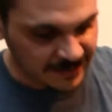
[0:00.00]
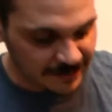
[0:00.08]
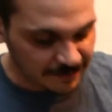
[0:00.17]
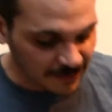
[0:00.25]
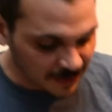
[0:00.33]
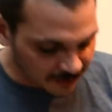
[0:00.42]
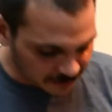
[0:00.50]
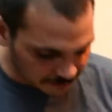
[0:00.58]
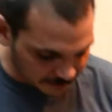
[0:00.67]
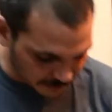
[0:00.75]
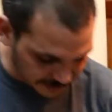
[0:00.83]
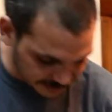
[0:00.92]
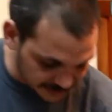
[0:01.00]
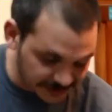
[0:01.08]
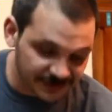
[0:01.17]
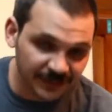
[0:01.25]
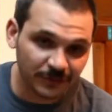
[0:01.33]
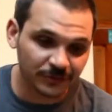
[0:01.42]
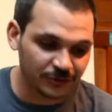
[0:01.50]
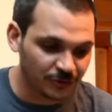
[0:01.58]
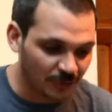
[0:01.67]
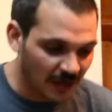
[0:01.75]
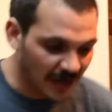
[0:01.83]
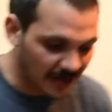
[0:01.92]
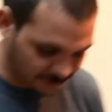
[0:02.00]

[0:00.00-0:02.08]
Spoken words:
bug, but it's still too hot,